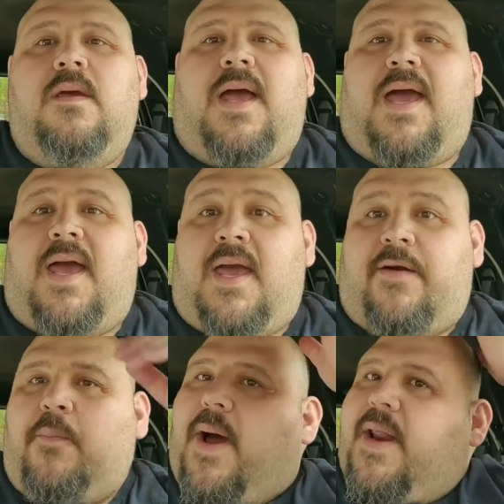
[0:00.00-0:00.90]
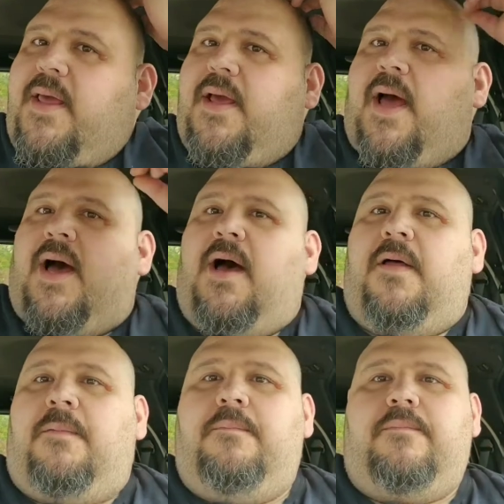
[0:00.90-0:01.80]
Hey everybody.
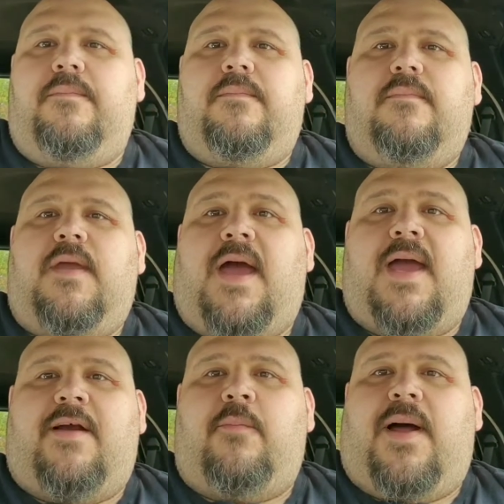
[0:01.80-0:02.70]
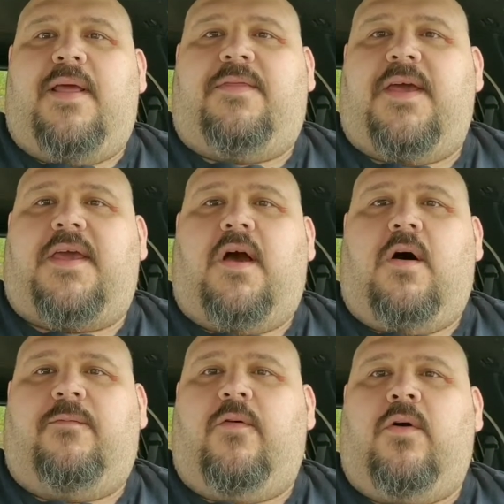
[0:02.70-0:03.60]
Uh, hey everybody. Thank
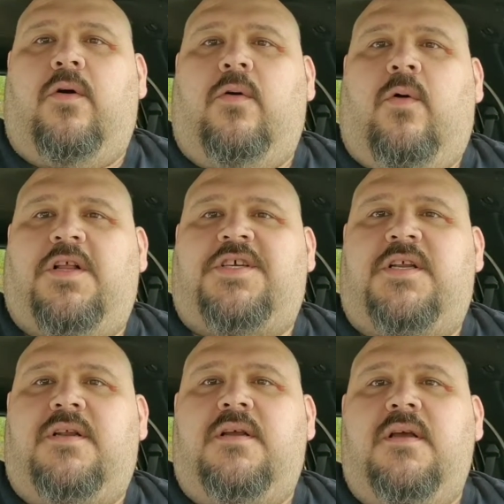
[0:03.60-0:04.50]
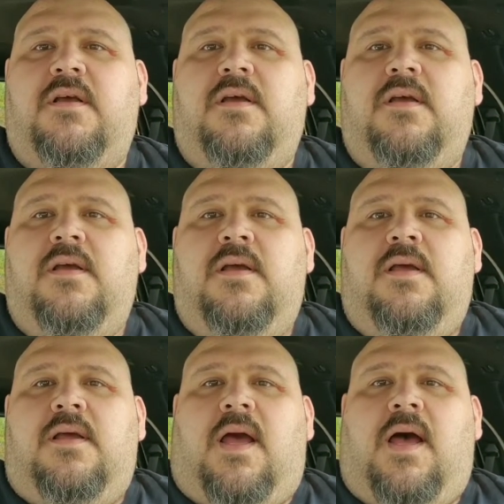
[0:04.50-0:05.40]
y'all for watching.
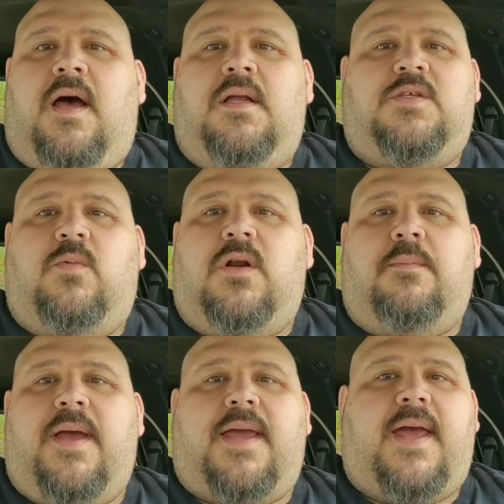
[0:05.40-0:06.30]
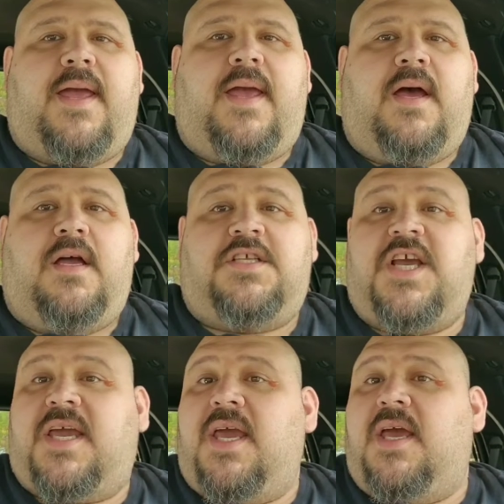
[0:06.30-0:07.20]
I uh, just want to make a uh,
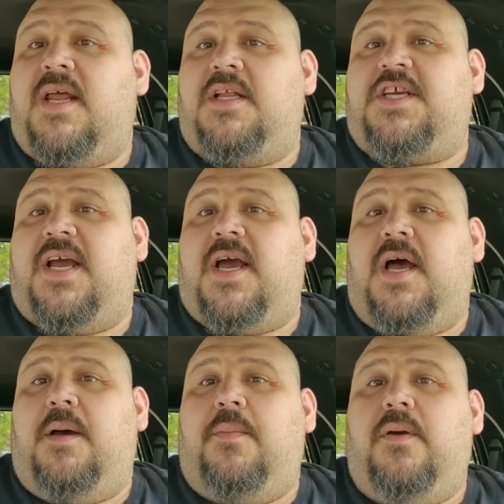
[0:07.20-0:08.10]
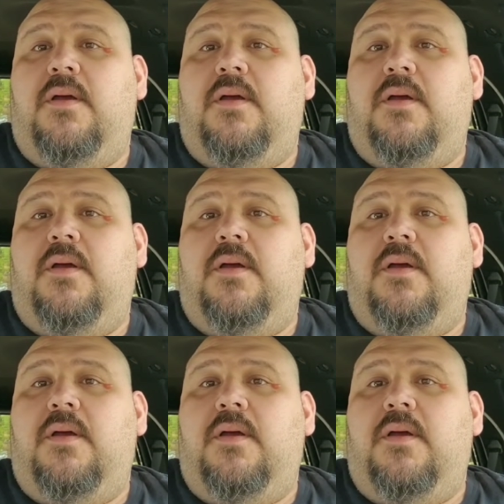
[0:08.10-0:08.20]
check in, a check up,